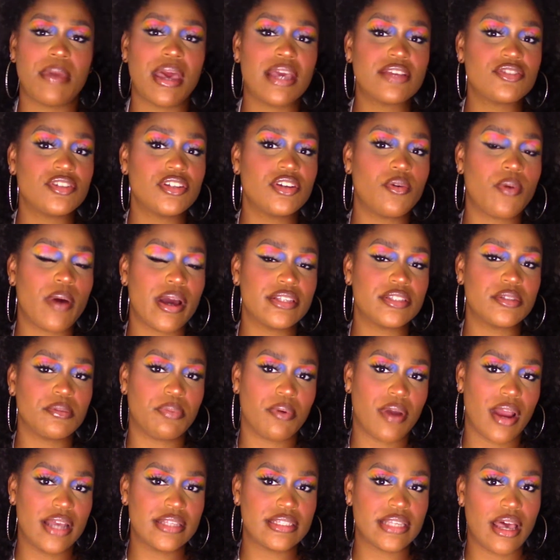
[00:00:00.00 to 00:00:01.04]
actually quite
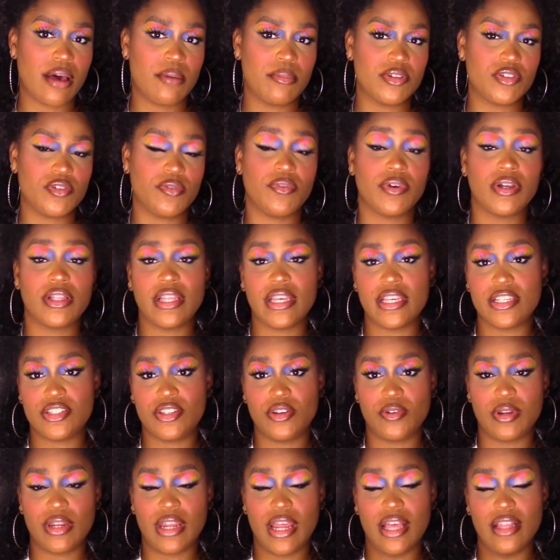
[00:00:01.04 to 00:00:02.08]
surprised how much of a glazed
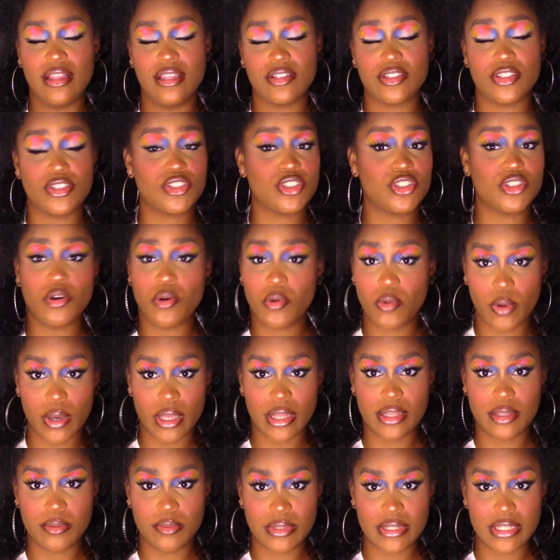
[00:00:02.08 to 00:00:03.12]
donut I looked so
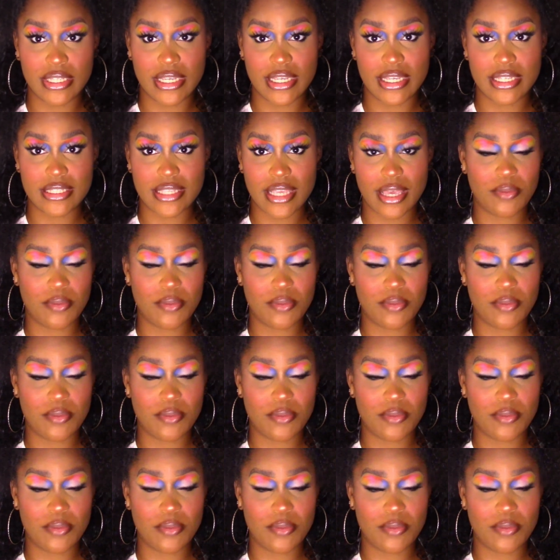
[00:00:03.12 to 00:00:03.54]
quickly with these.